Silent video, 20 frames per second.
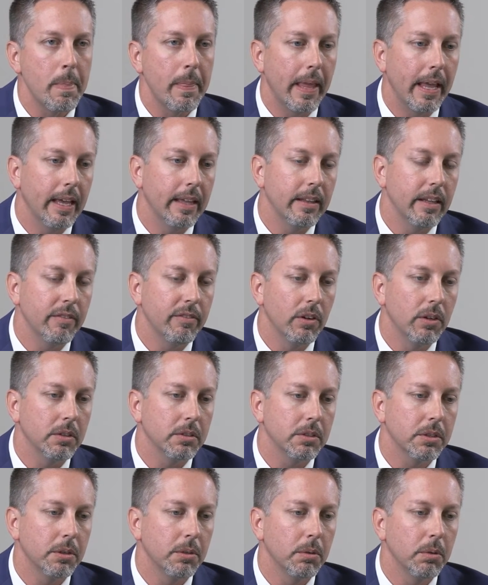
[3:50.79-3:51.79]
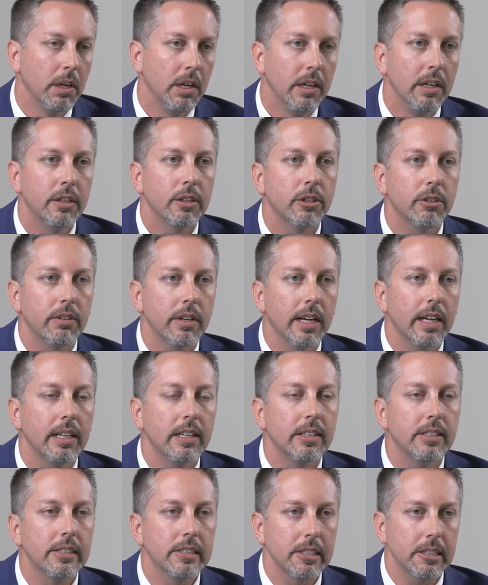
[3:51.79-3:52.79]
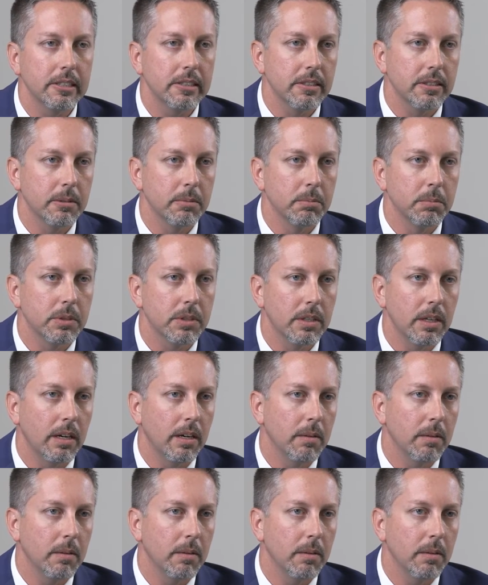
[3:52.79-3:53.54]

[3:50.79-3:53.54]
And they've also created systems